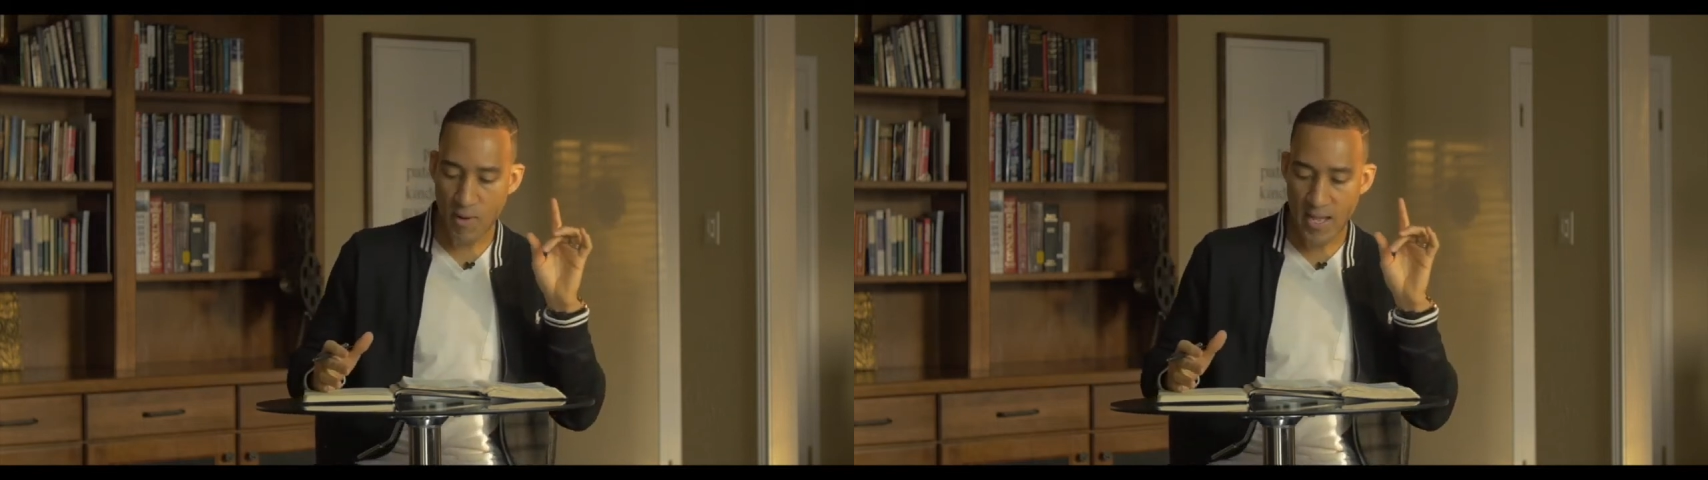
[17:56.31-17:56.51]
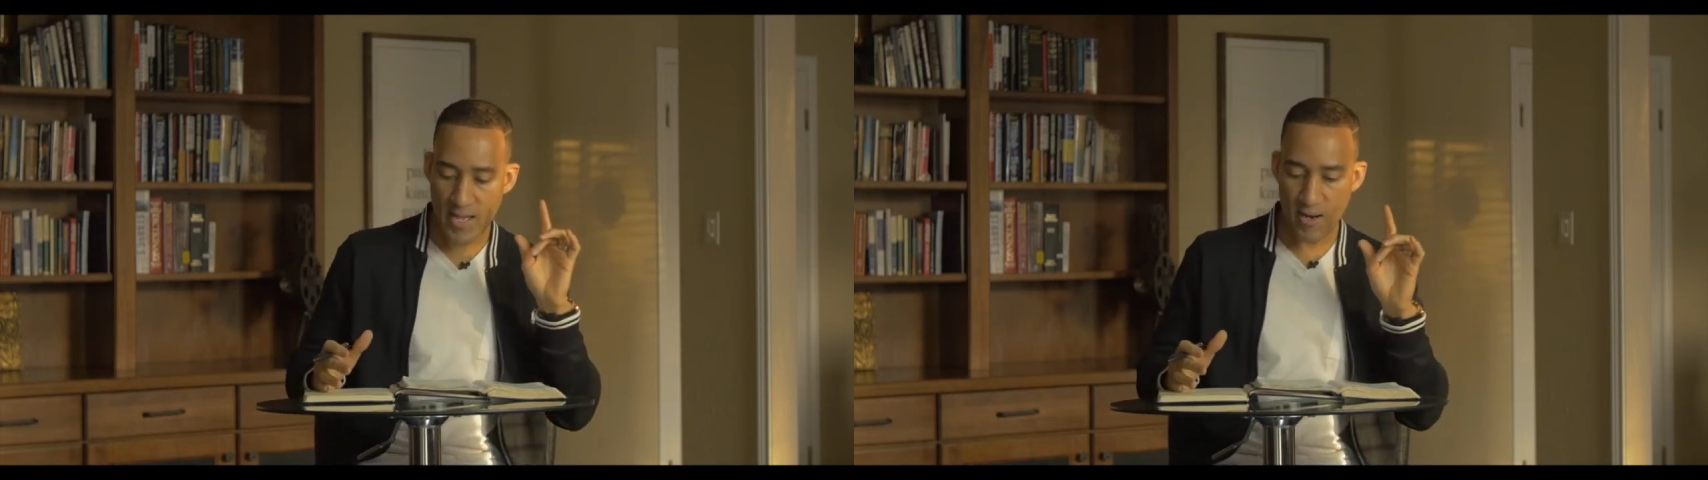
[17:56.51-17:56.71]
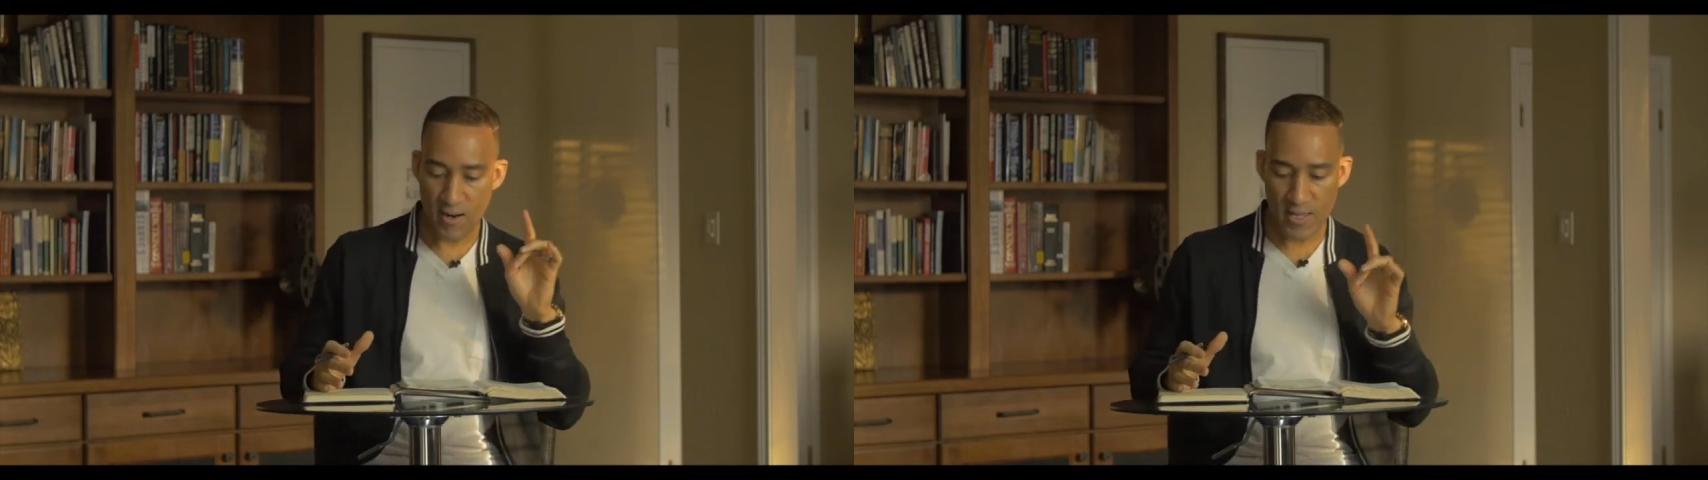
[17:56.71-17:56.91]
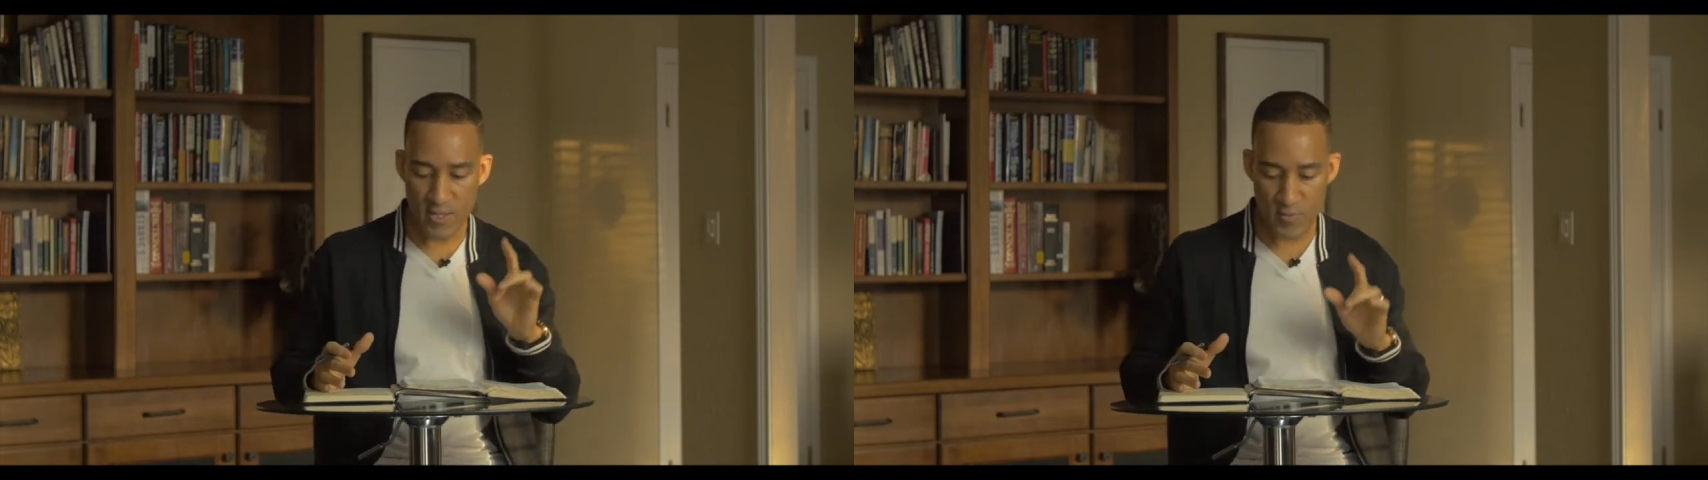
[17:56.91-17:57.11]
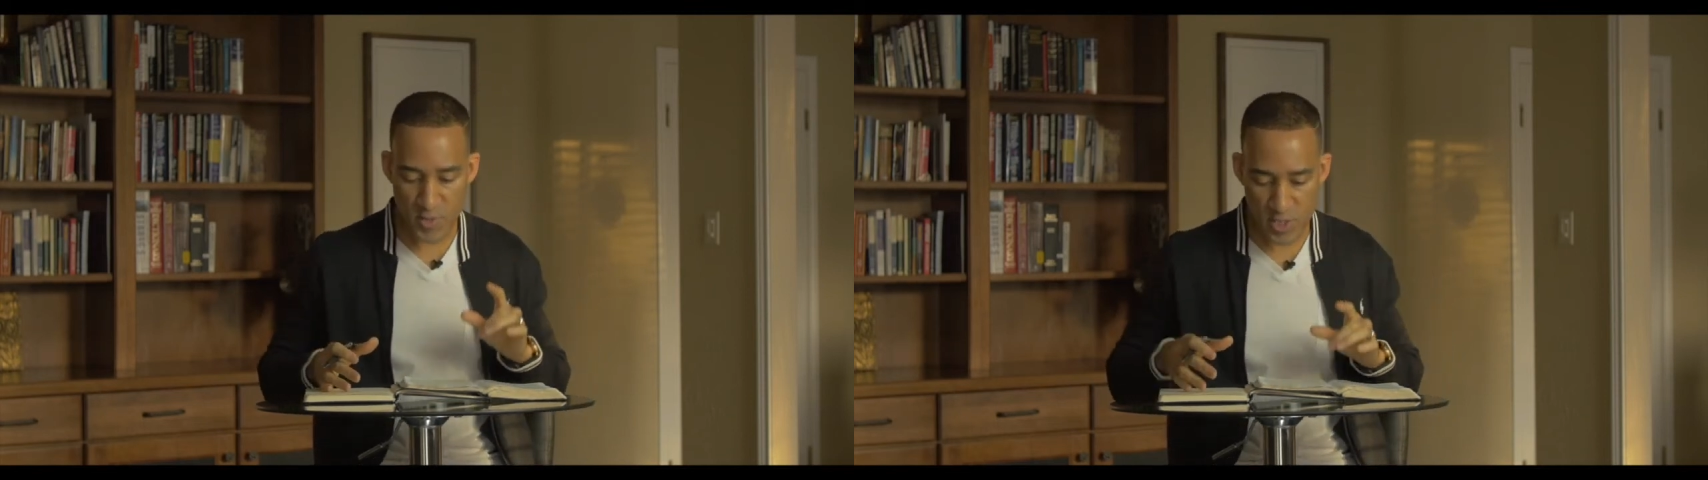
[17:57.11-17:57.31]
right here in
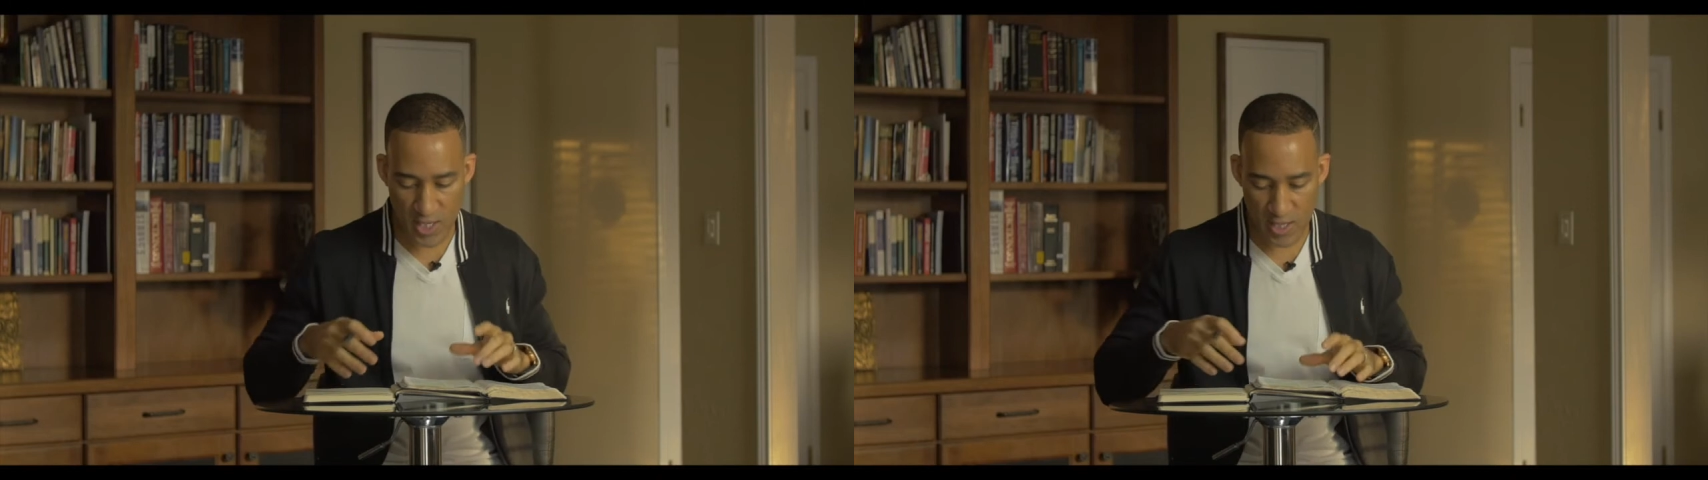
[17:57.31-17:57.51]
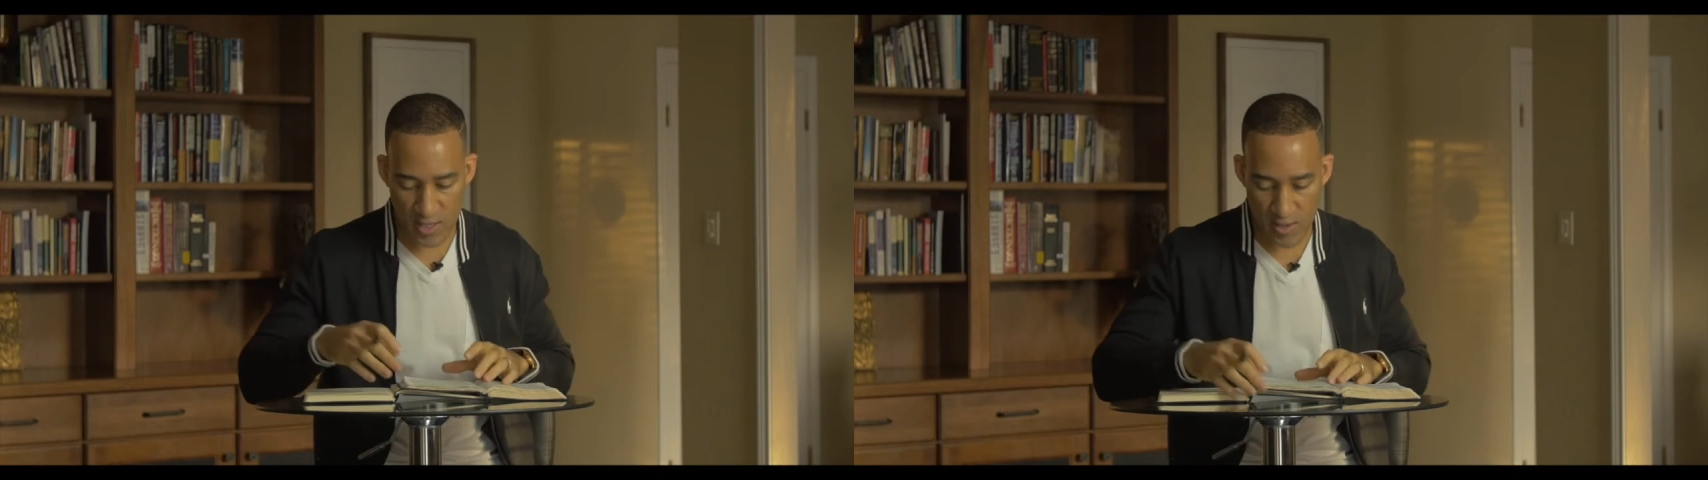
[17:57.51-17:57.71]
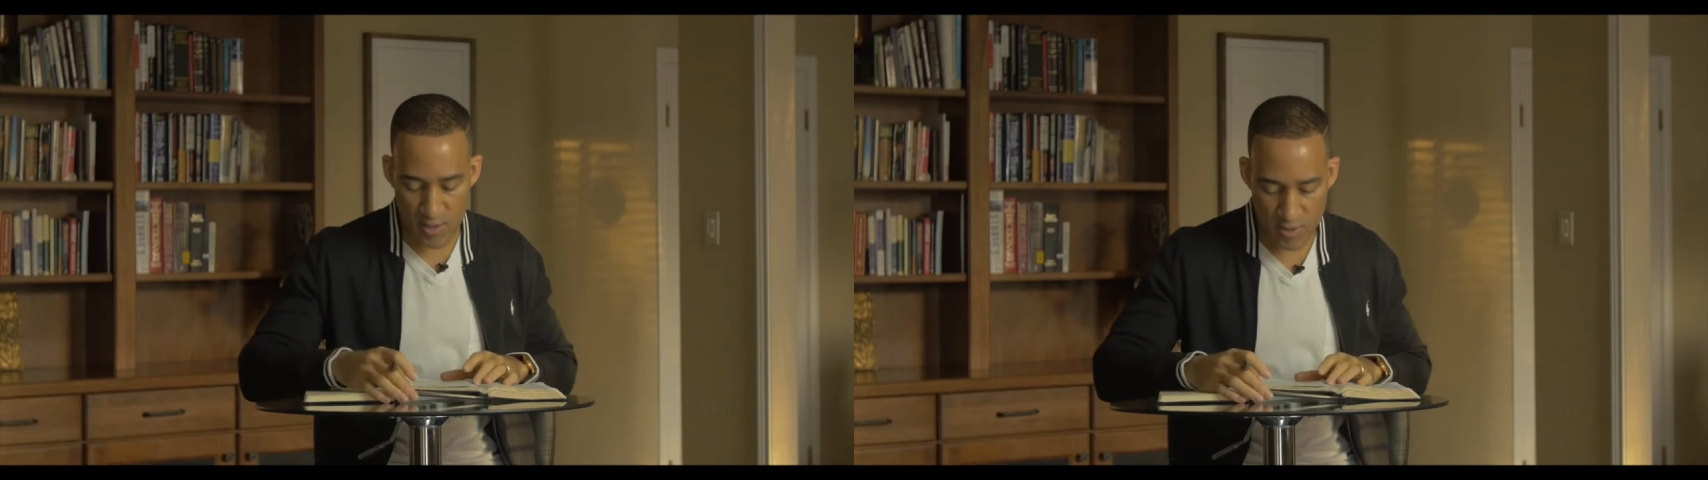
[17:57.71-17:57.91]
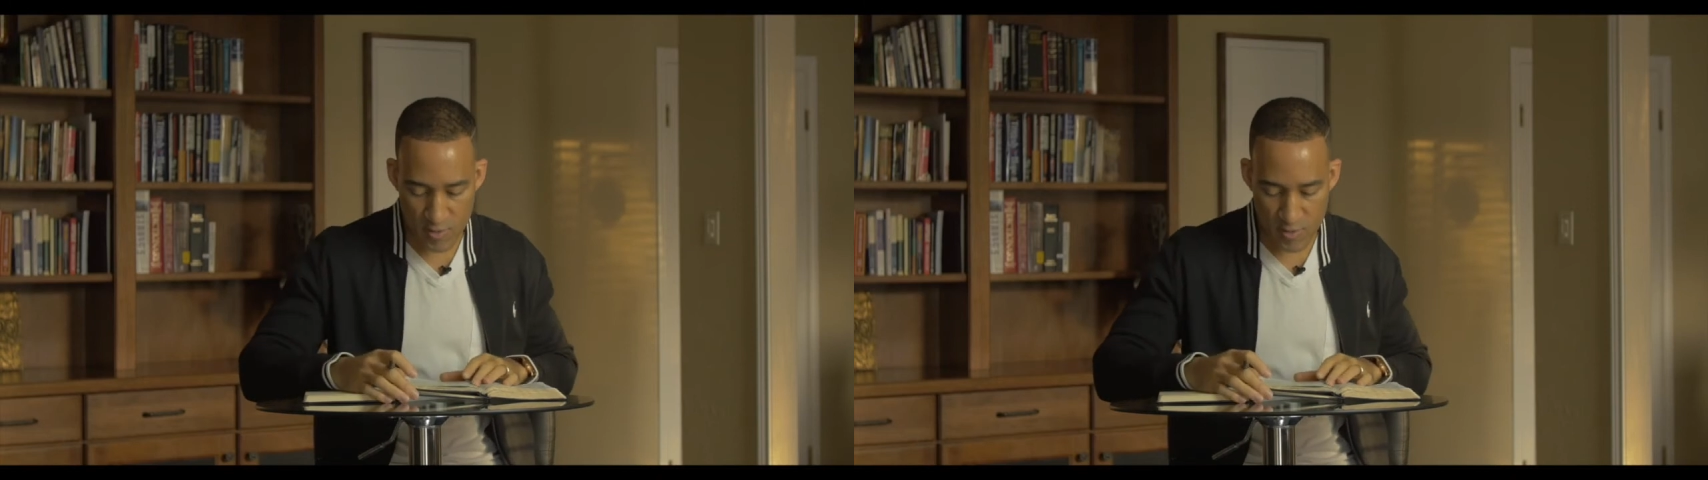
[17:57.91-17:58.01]
this particular